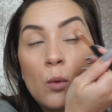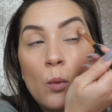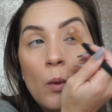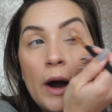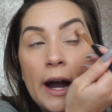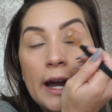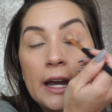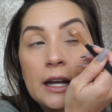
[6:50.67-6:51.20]

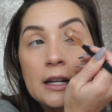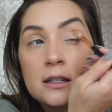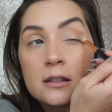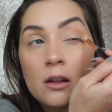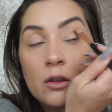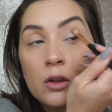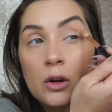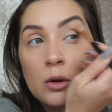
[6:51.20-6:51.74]
white is
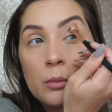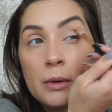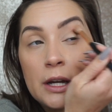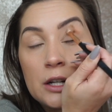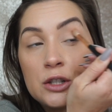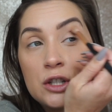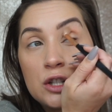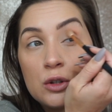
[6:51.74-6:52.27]
a little
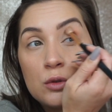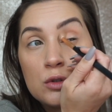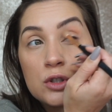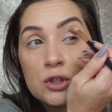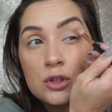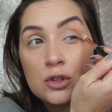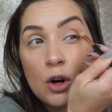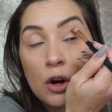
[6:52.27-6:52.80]
bit too
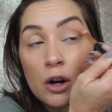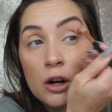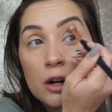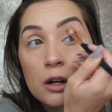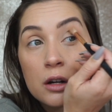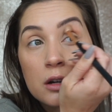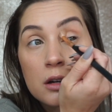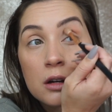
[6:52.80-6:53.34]

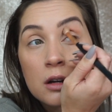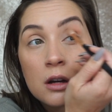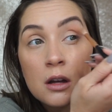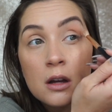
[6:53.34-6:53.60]
stark.